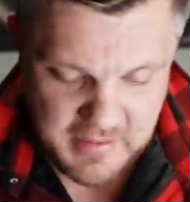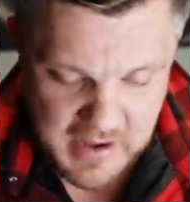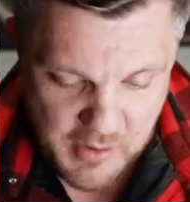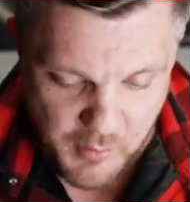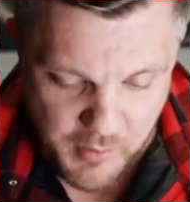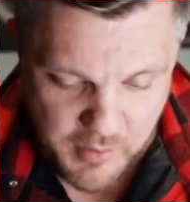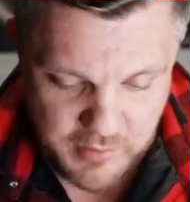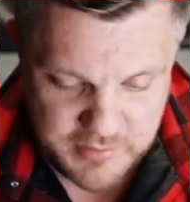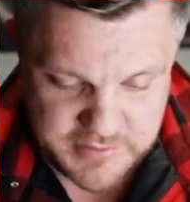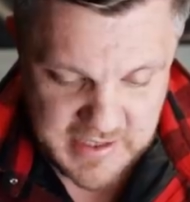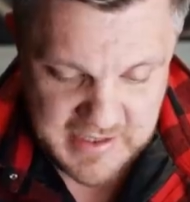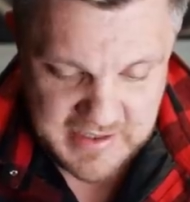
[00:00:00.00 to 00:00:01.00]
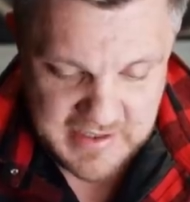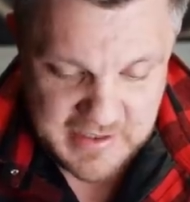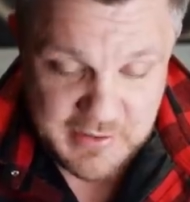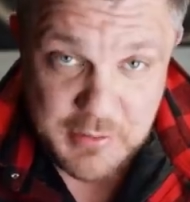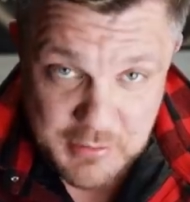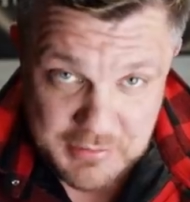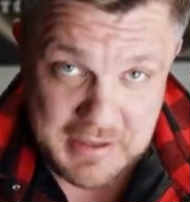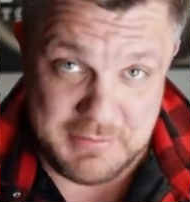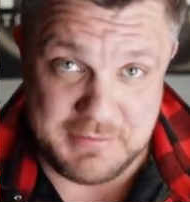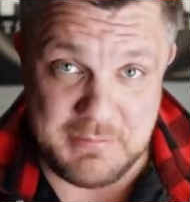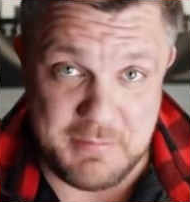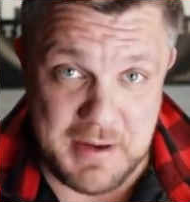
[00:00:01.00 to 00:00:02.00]
That was
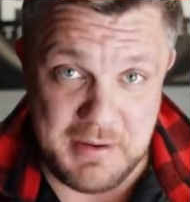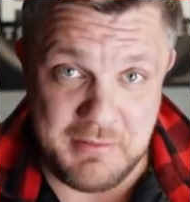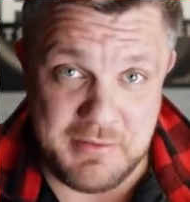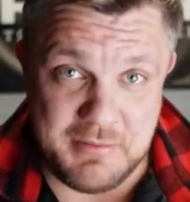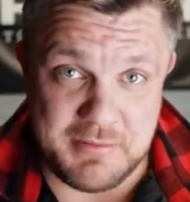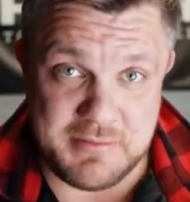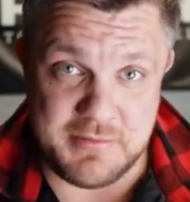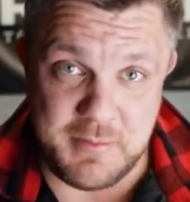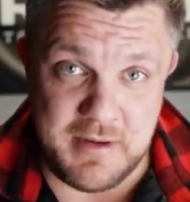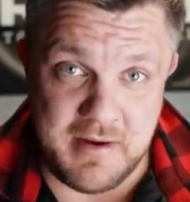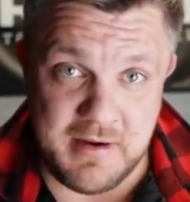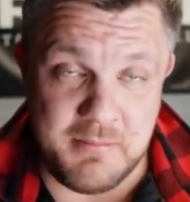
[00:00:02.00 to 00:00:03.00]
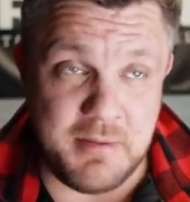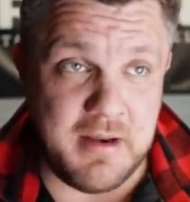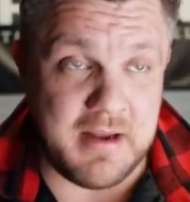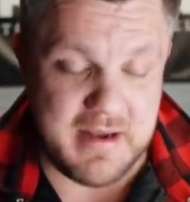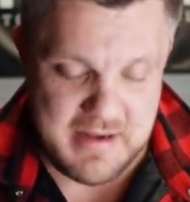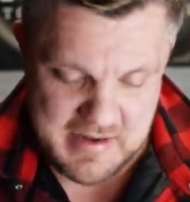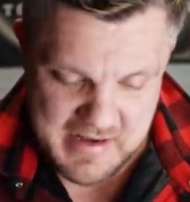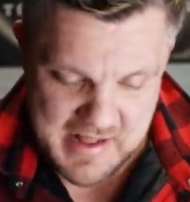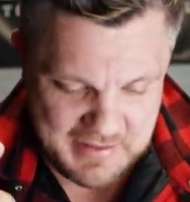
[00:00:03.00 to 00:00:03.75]
2,000 pound, which was pretty heartbreaking.